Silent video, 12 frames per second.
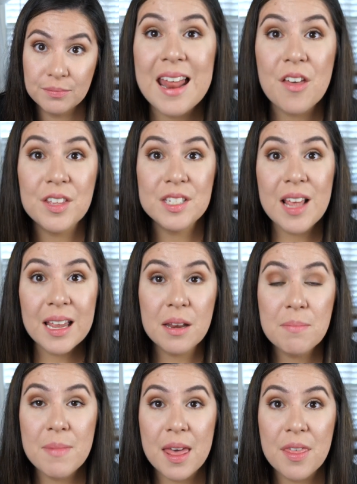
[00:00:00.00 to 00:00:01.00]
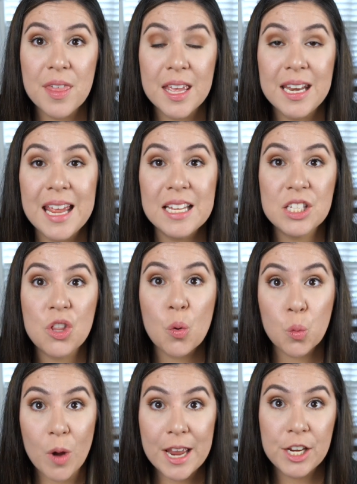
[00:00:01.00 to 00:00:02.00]
Now the second method is the
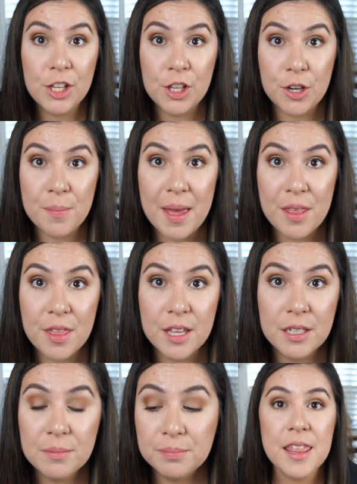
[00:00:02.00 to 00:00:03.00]
regular method.